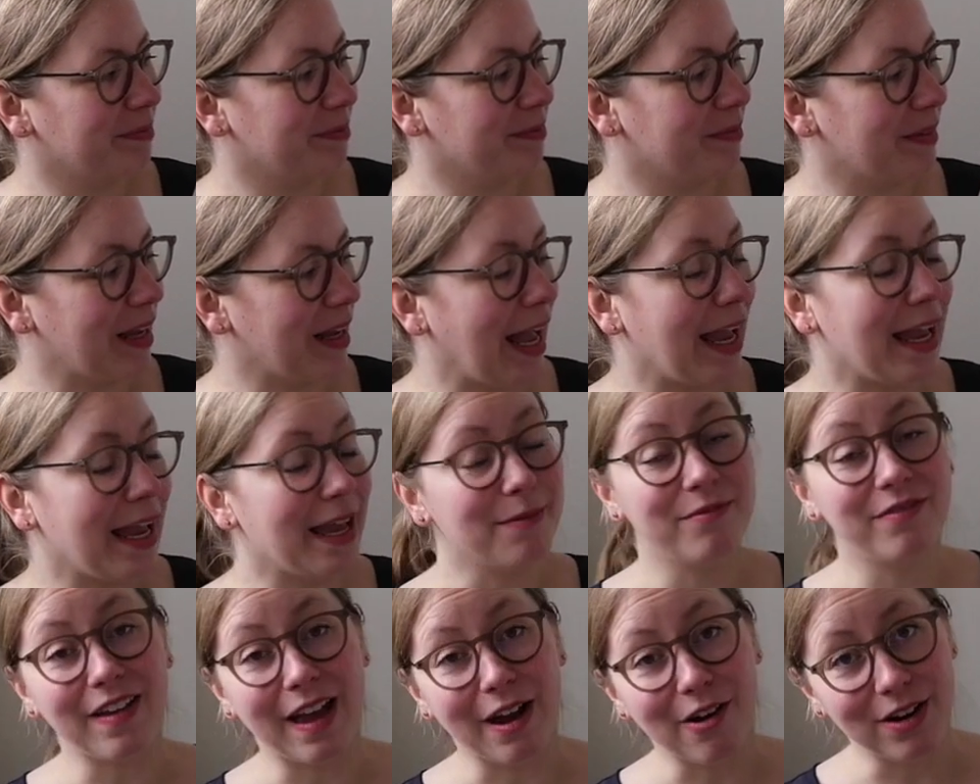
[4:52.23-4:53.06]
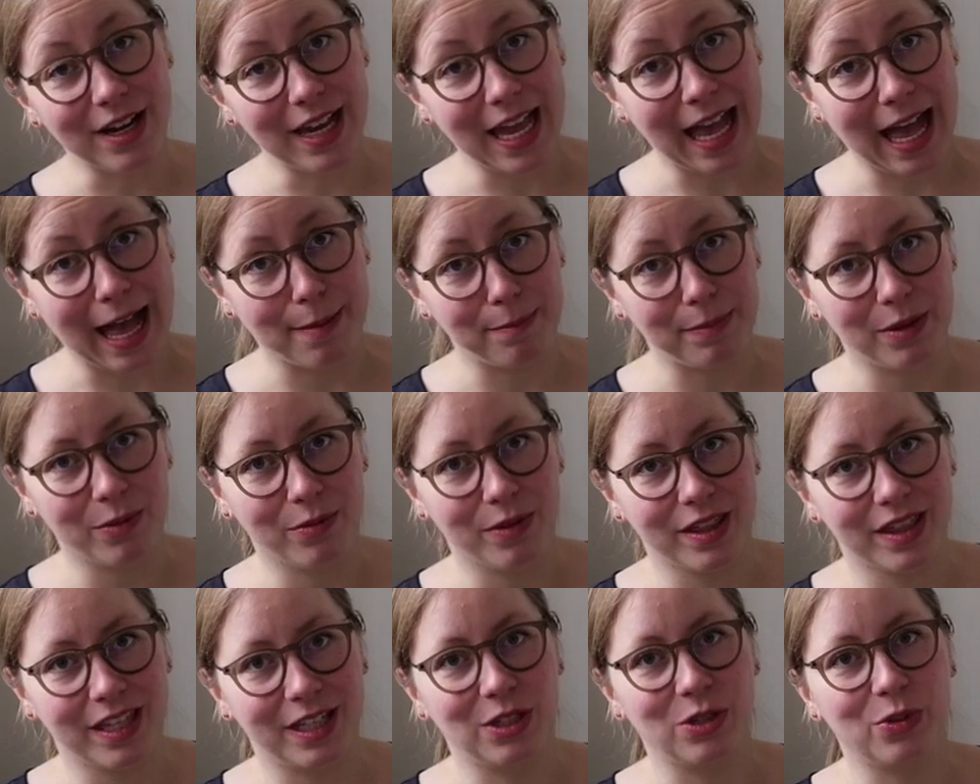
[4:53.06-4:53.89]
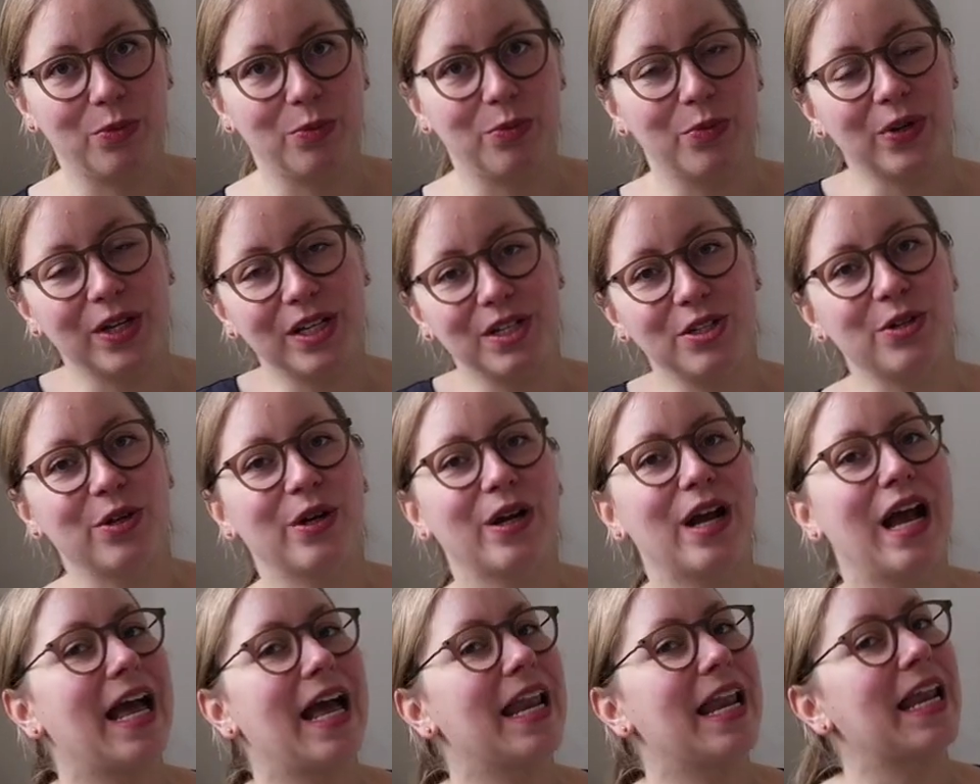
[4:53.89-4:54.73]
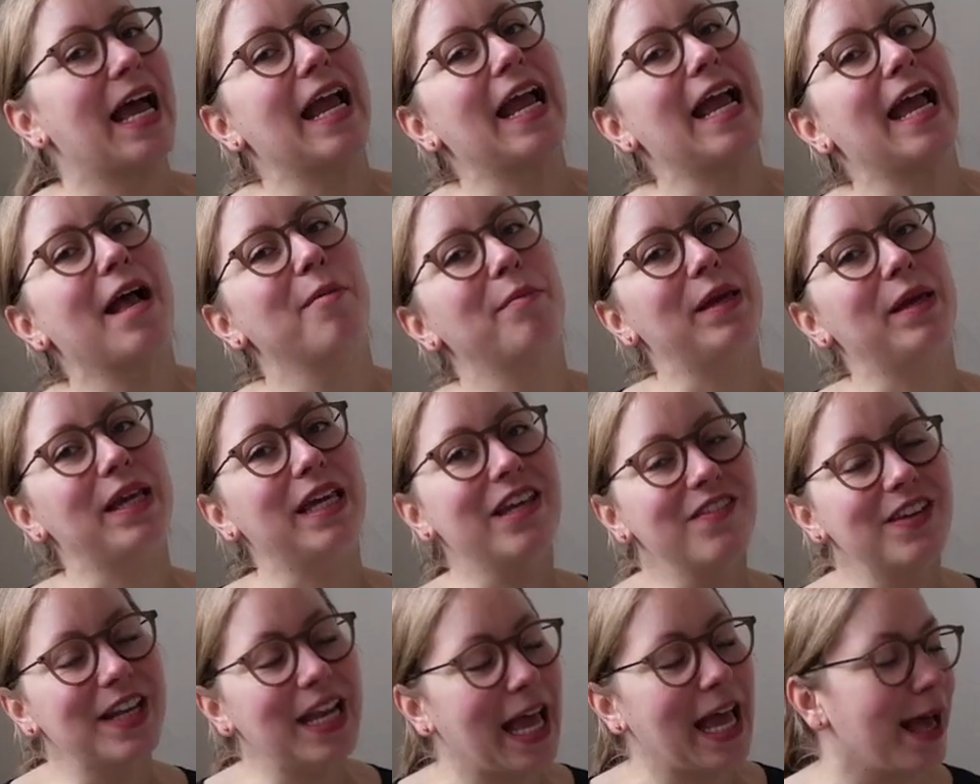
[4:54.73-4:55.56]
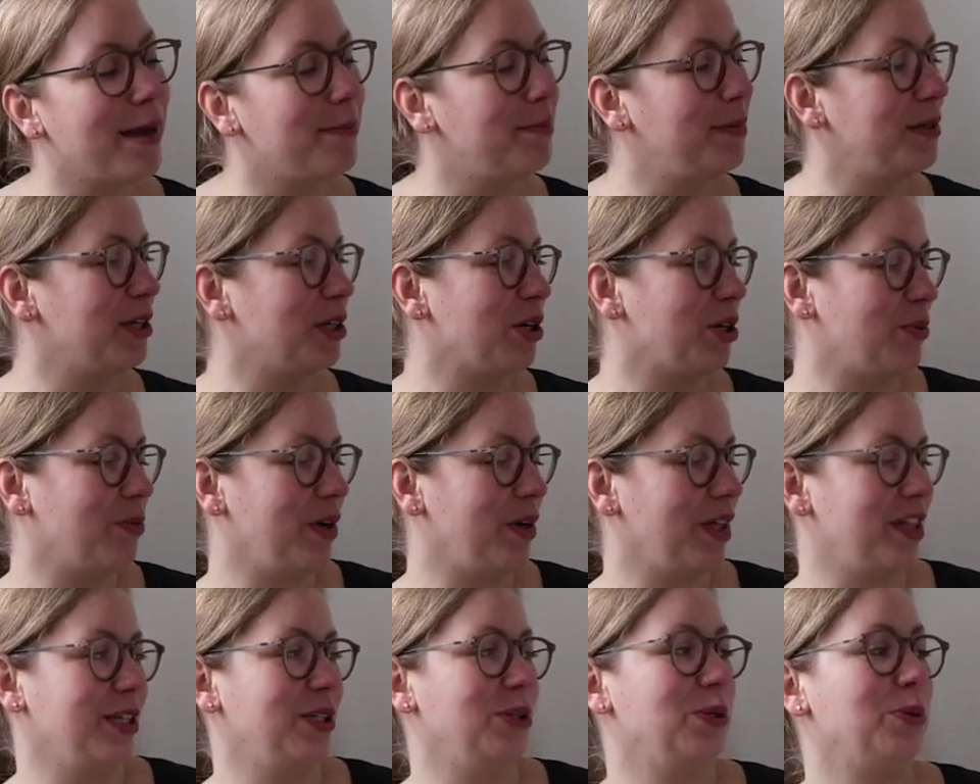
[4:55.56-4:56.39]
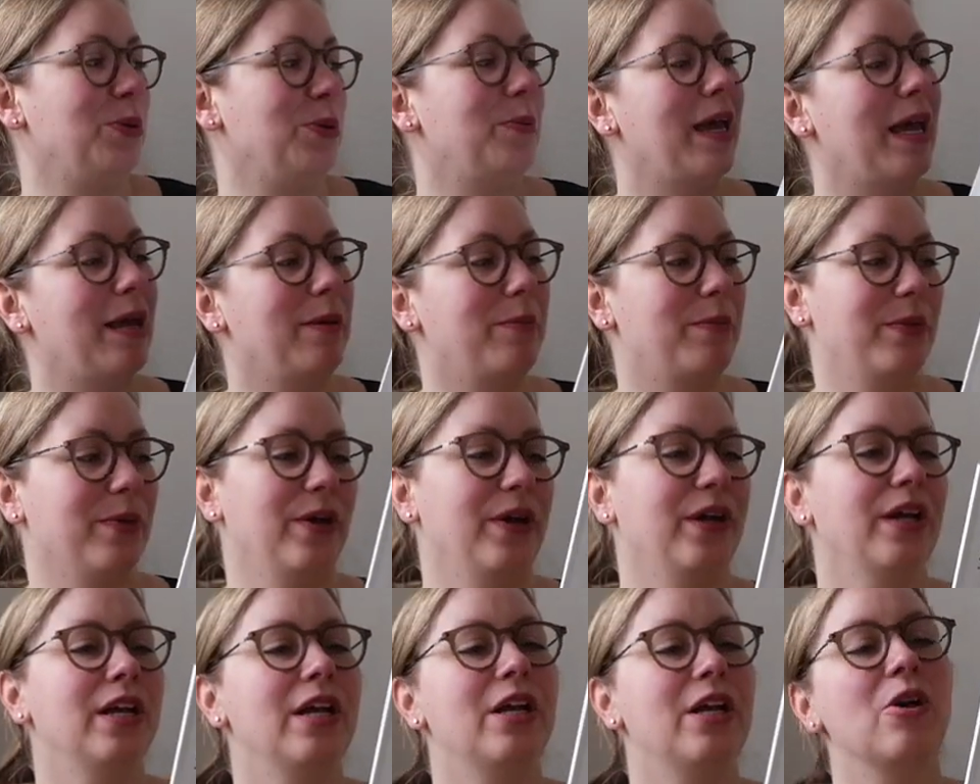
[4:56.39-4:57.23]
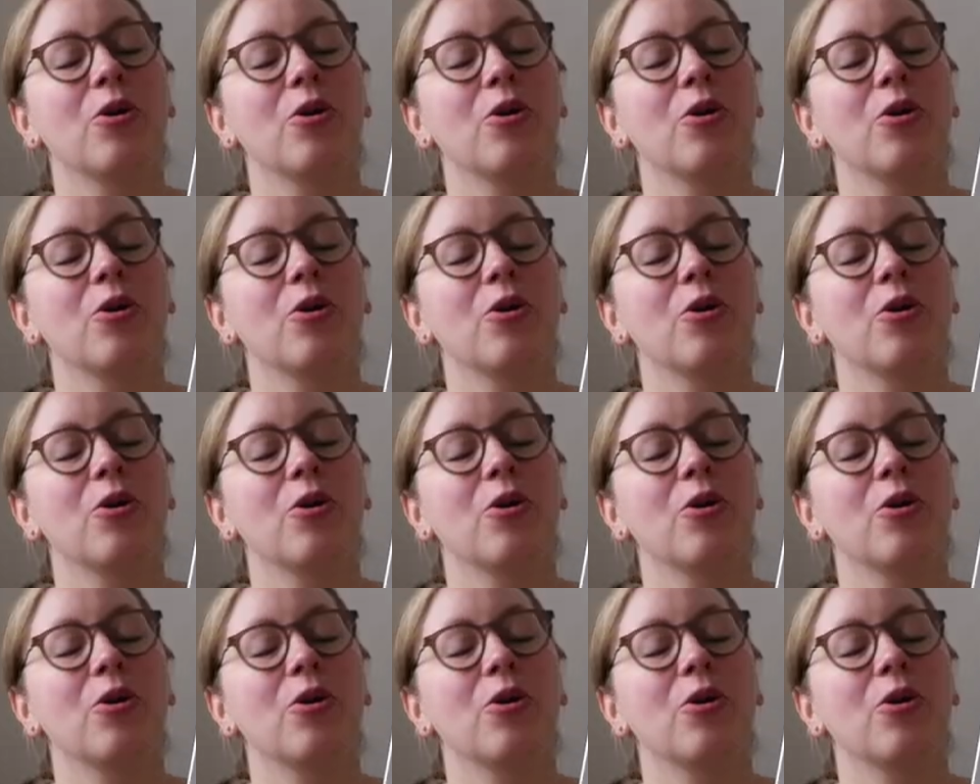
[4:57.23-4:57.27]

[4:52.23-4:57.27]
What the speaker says: I am very happy with the new printer, and I am even happier with the new paper.